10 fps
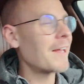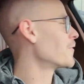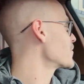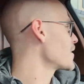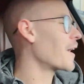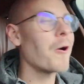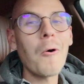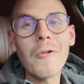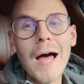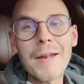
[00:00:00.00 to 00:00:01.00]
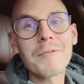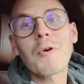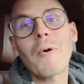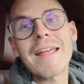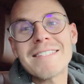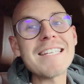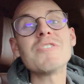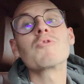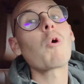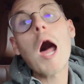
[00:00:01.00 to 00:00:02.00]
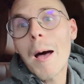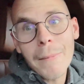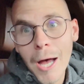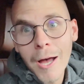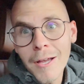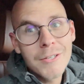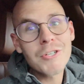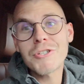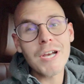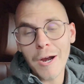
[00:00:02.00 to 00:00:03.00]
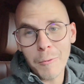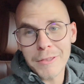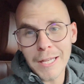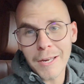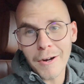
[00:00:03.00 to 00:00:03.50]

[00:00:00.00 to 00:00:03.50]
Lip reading: and there's not a whole lot of crazy drama to share with the